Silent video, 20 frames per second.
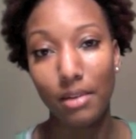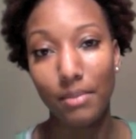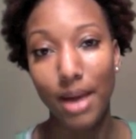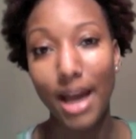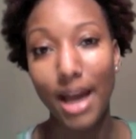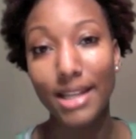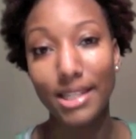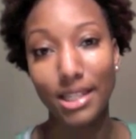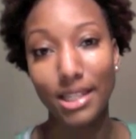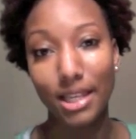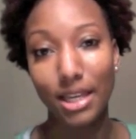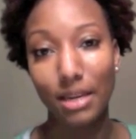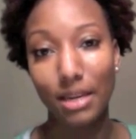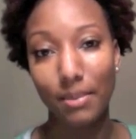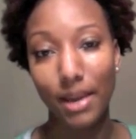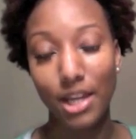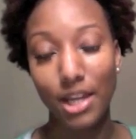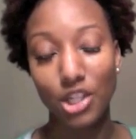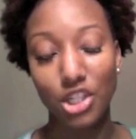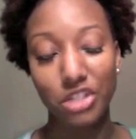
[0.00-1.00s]
isolated
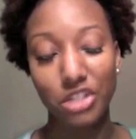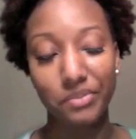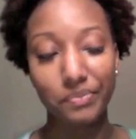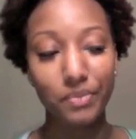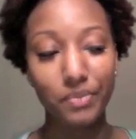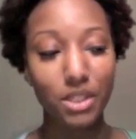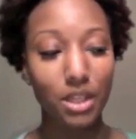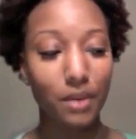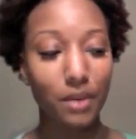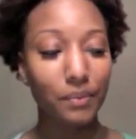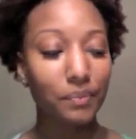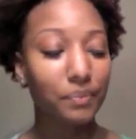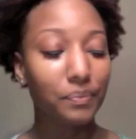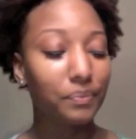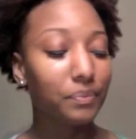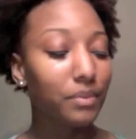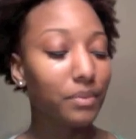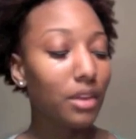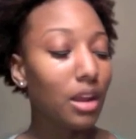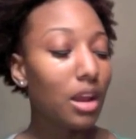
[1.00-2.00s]
patient. So,
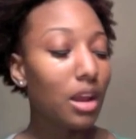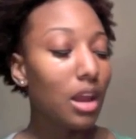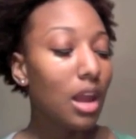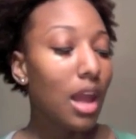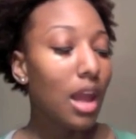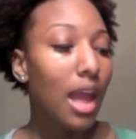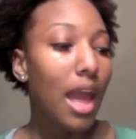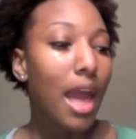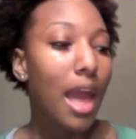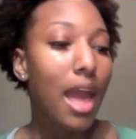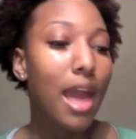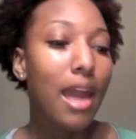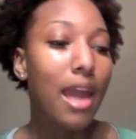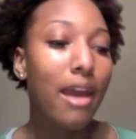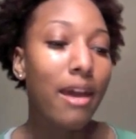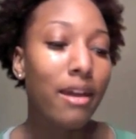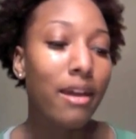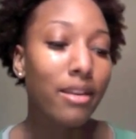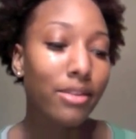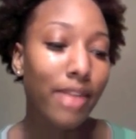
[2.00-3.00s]

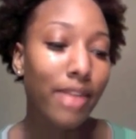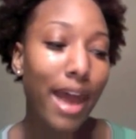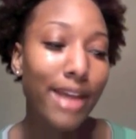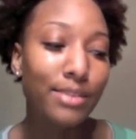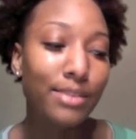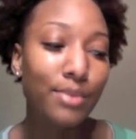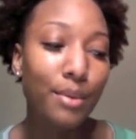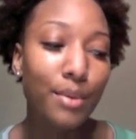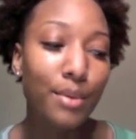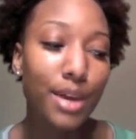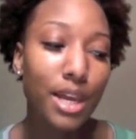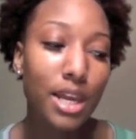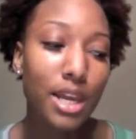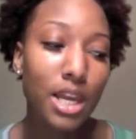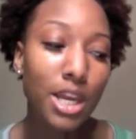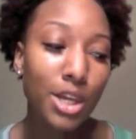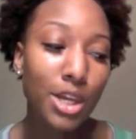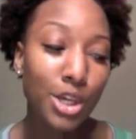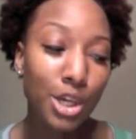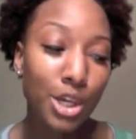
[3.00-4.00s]
and that's what
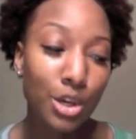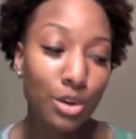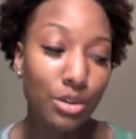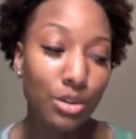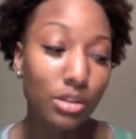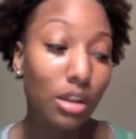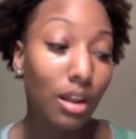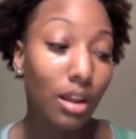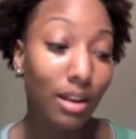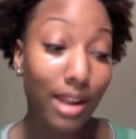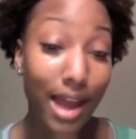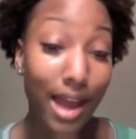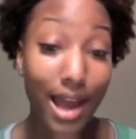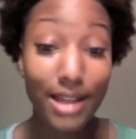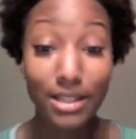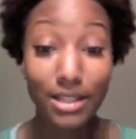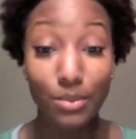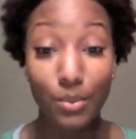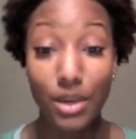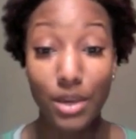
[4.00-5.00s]
we used
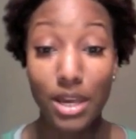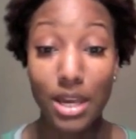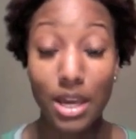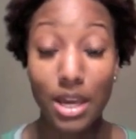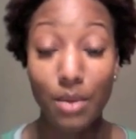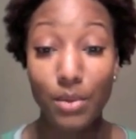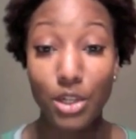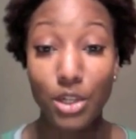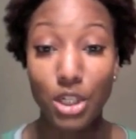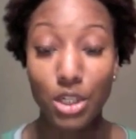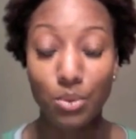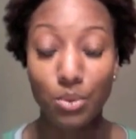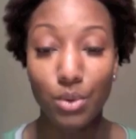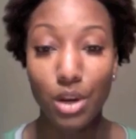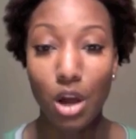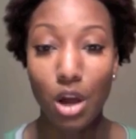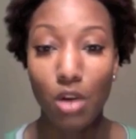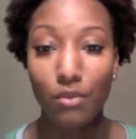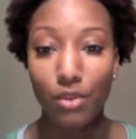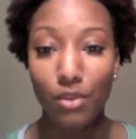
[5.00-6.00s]
last week, and we just
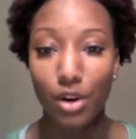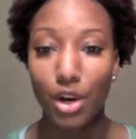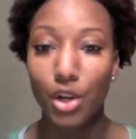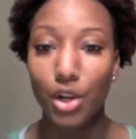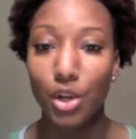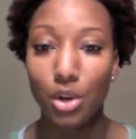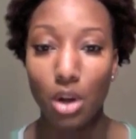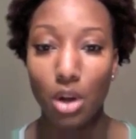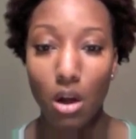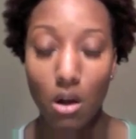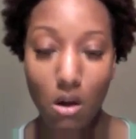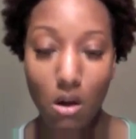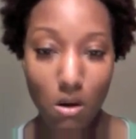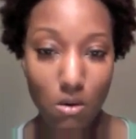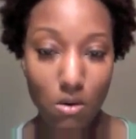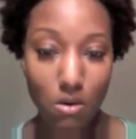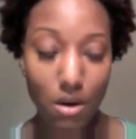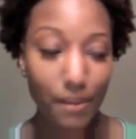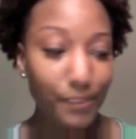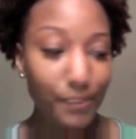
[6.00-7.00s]
went over,
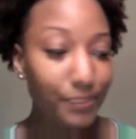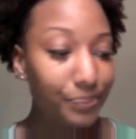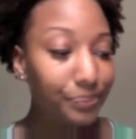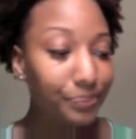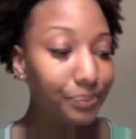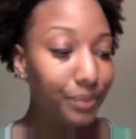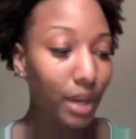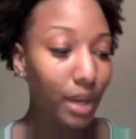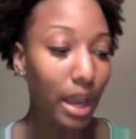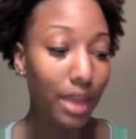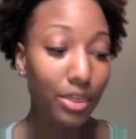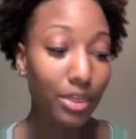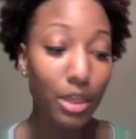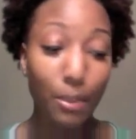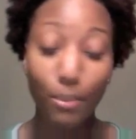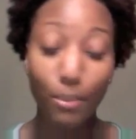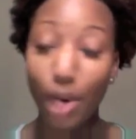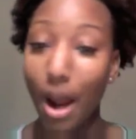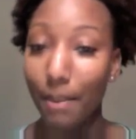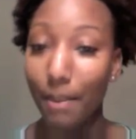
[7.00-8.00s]
the
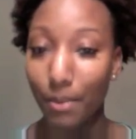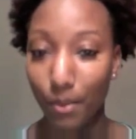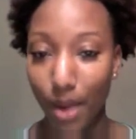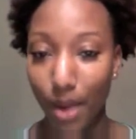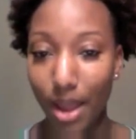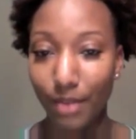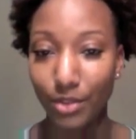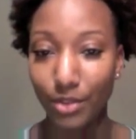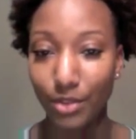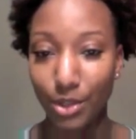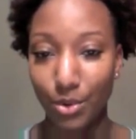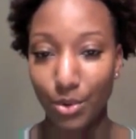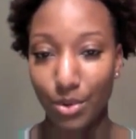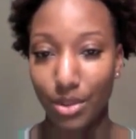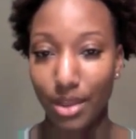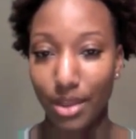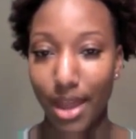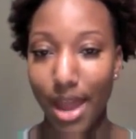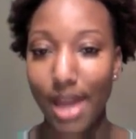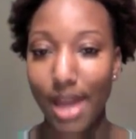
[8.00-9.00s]
proper way of doing
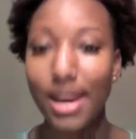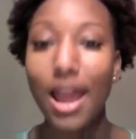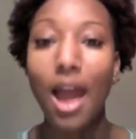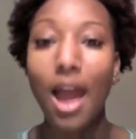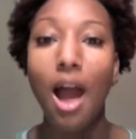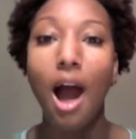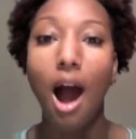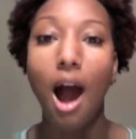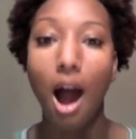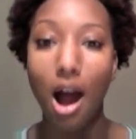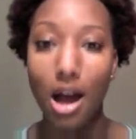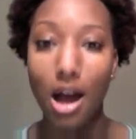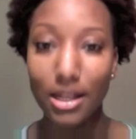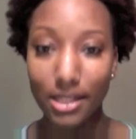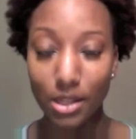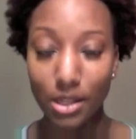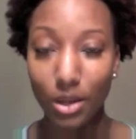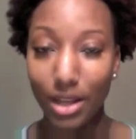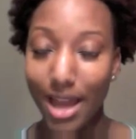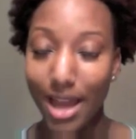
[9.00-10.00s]
that.
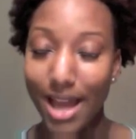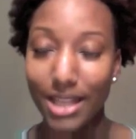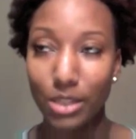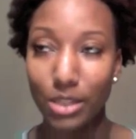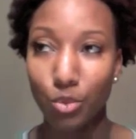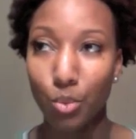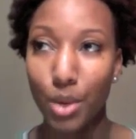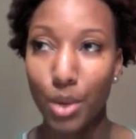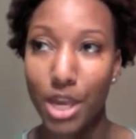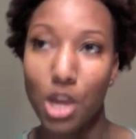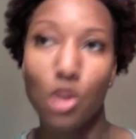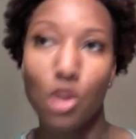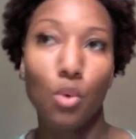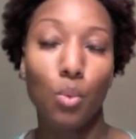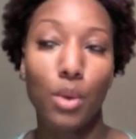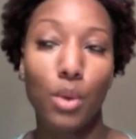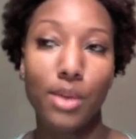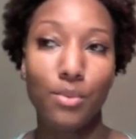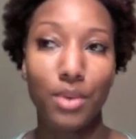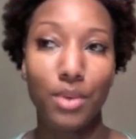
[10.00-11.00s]
Also, last week
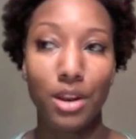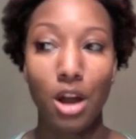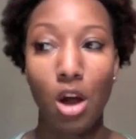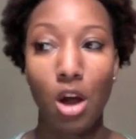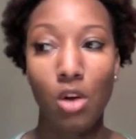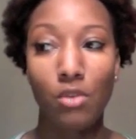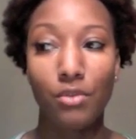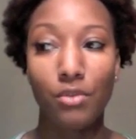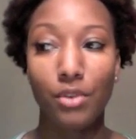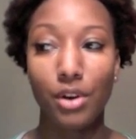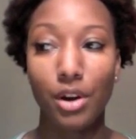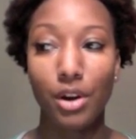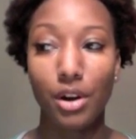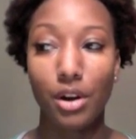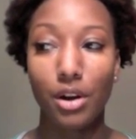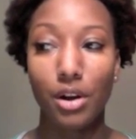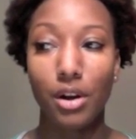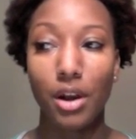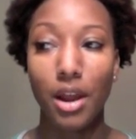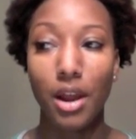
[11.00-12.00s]
we went
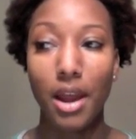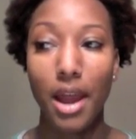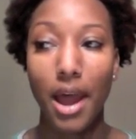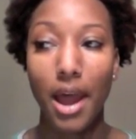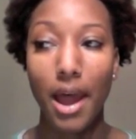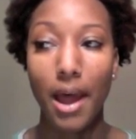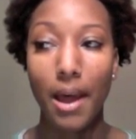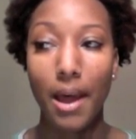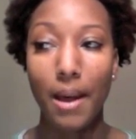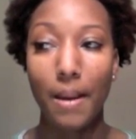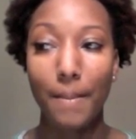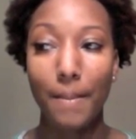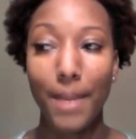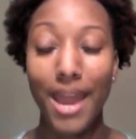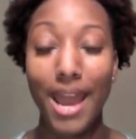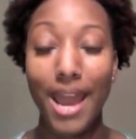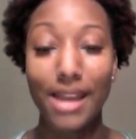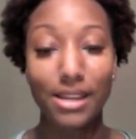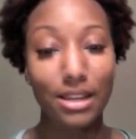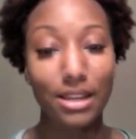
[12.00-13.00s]
over
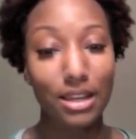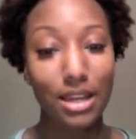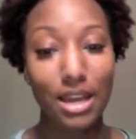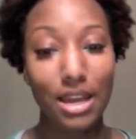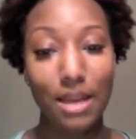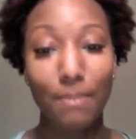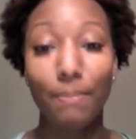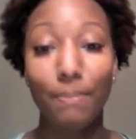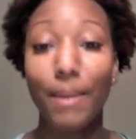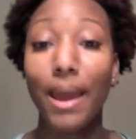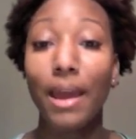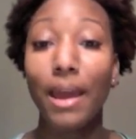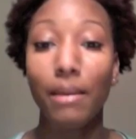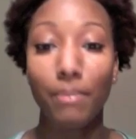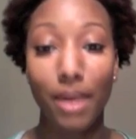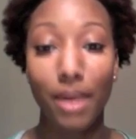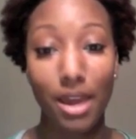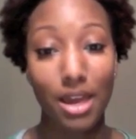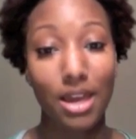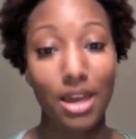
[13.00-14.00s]
handling
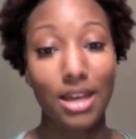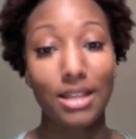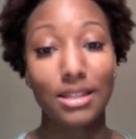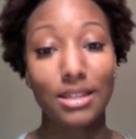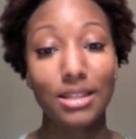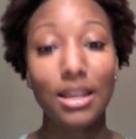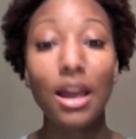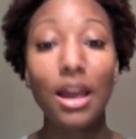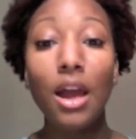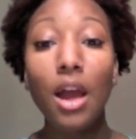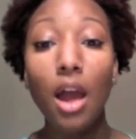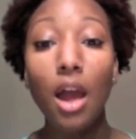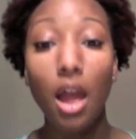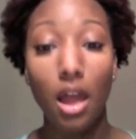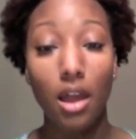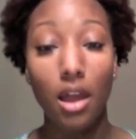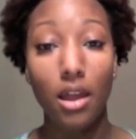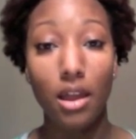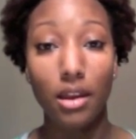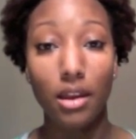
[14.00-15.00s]
bedpans
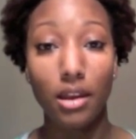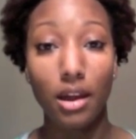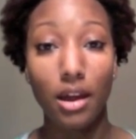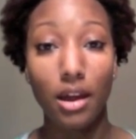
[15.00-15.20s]
and